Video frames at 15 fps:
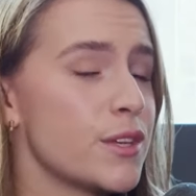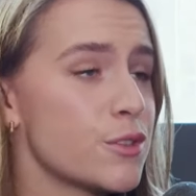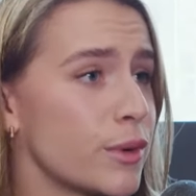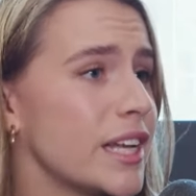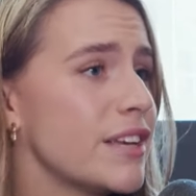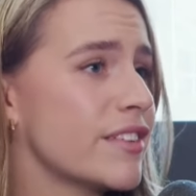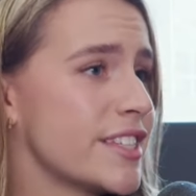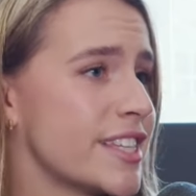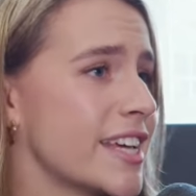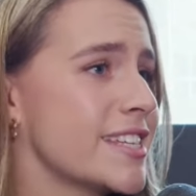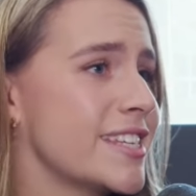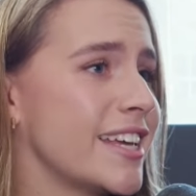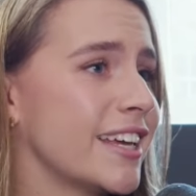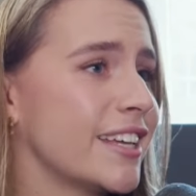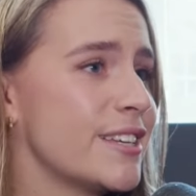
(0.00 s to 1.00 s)
really
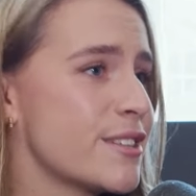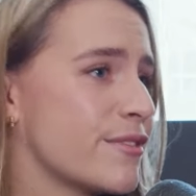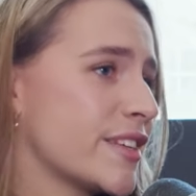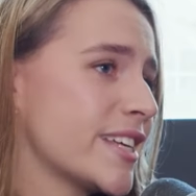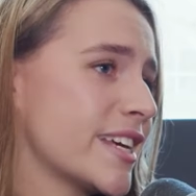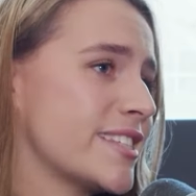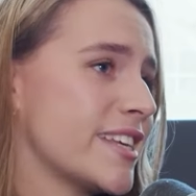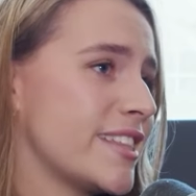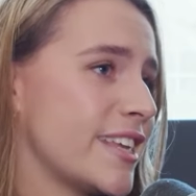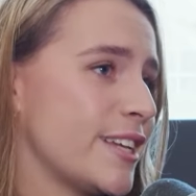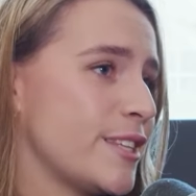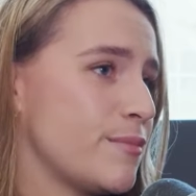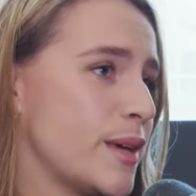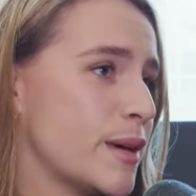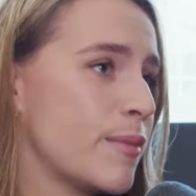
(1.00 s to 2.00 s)
fantastic, and it's a fantastic
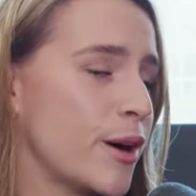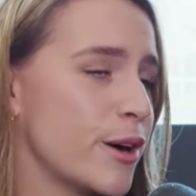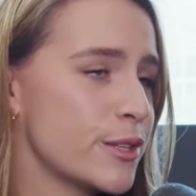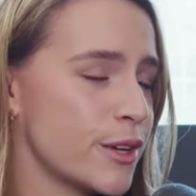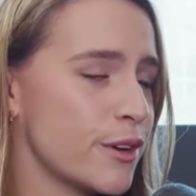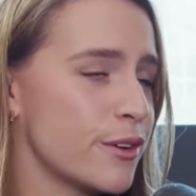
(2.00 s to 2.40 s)
thing to be a part